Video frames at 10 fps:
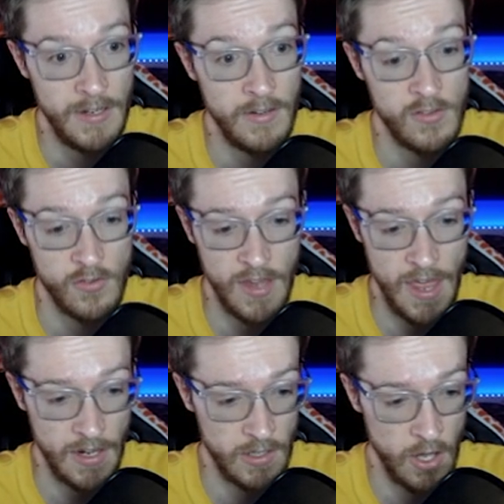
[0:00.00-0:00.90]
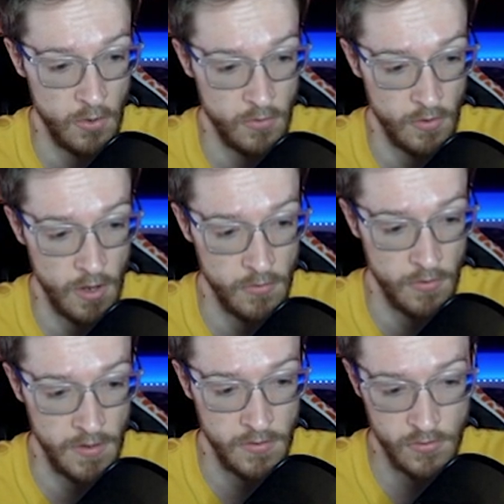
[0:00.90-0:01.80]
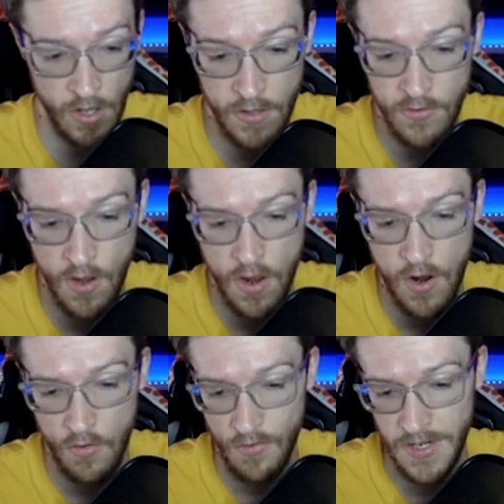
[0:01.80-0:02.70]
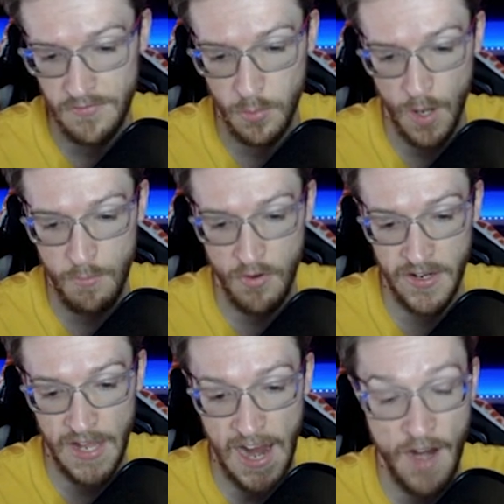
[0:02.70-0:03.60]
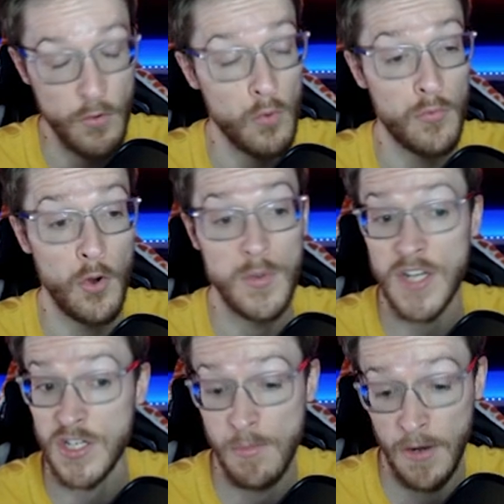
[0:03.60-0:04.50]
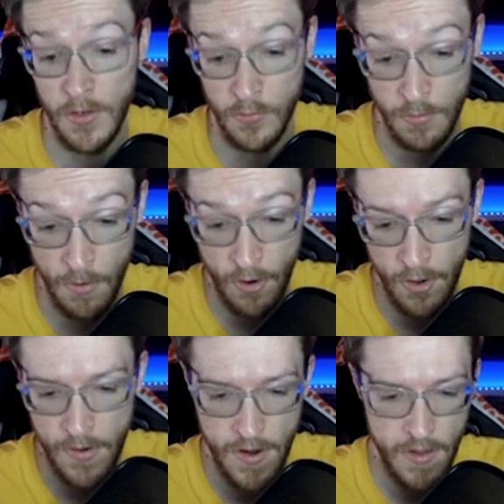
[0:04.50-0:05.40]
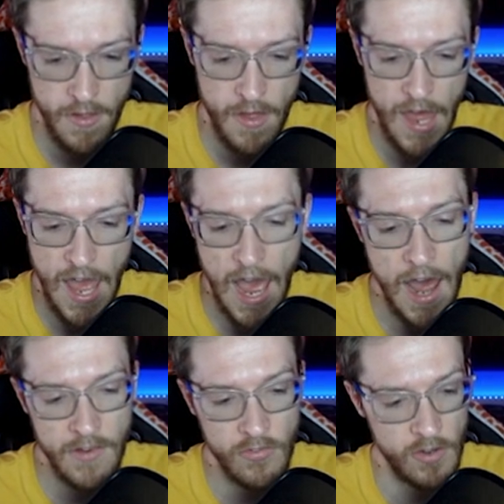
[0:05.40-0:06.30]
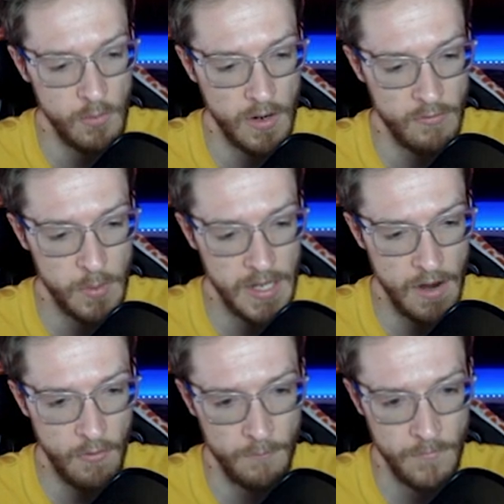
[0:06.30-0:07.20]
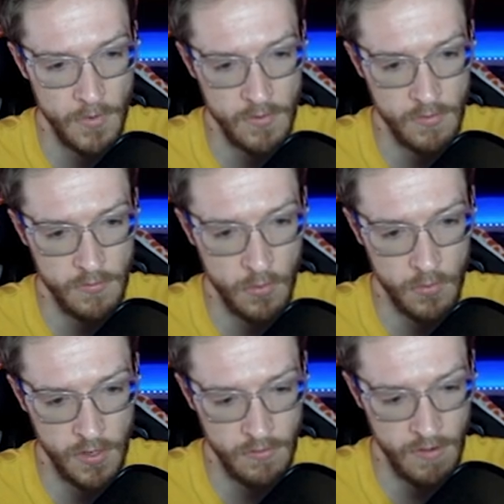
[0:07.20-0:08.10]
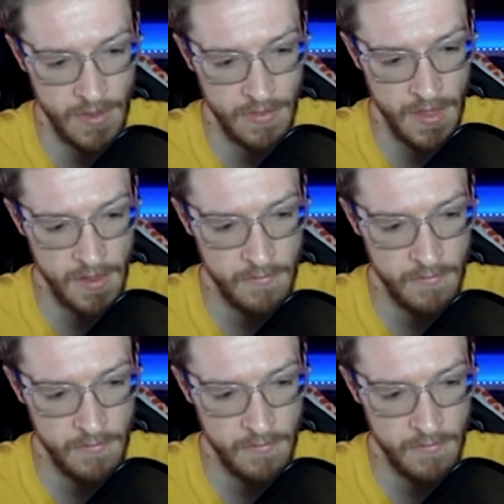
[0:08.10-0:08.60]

just getting loads and loads of these shards ready for when I break Aerial through, which I should be able to do tomorrow, and see what level we can get her on. So there's another 14 around there.